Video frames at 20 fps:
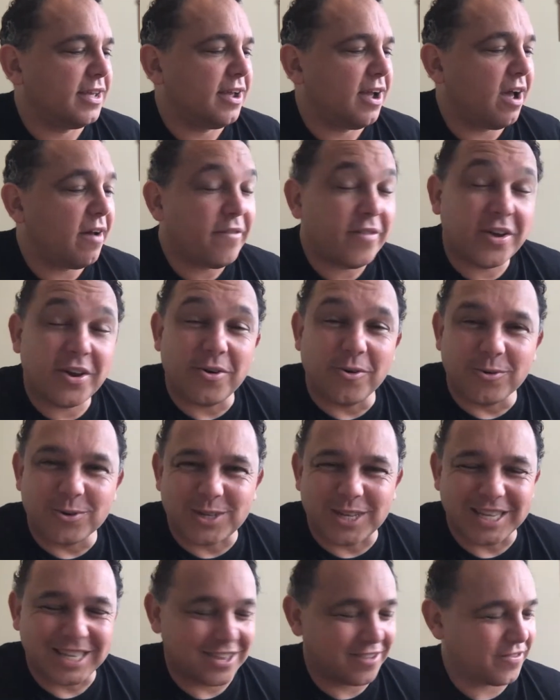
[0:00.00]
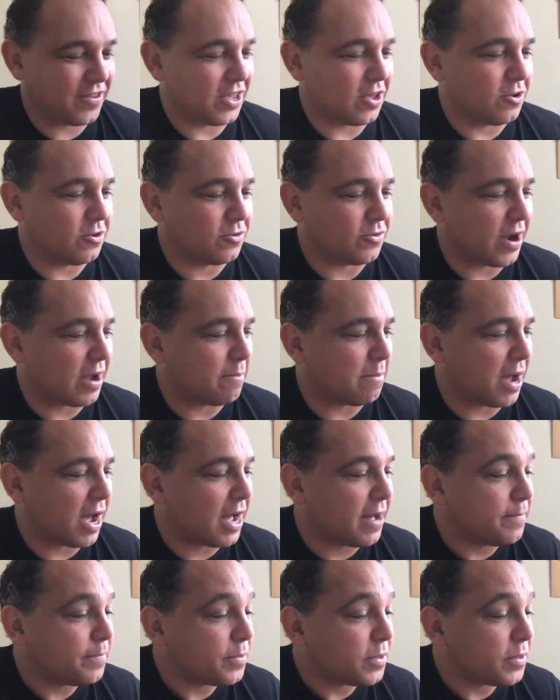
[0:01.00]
Of course it's for you, Grandma.